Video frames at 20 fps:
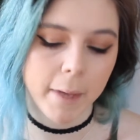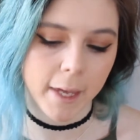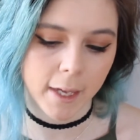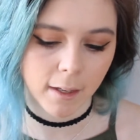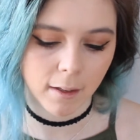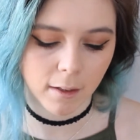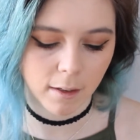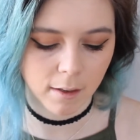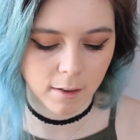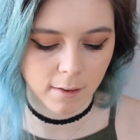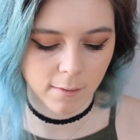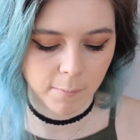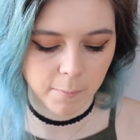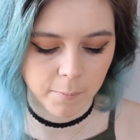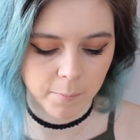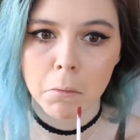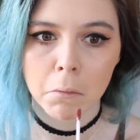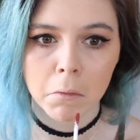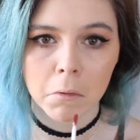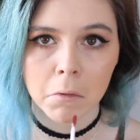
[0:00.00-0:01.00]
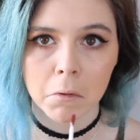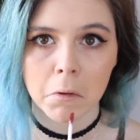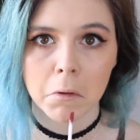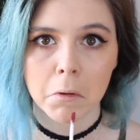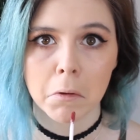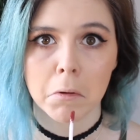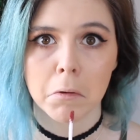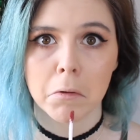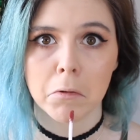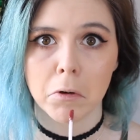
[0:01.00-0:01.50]
pink.
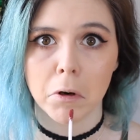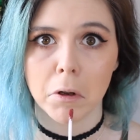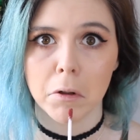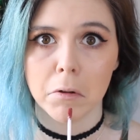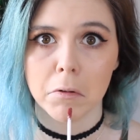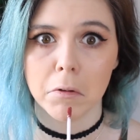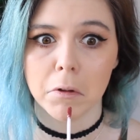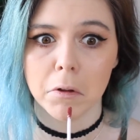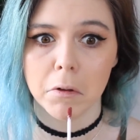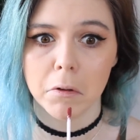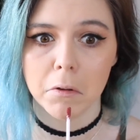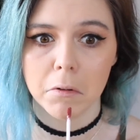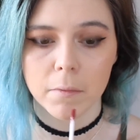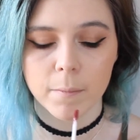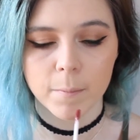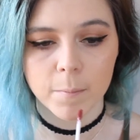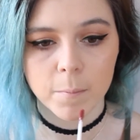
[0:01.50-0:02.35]
Try this out.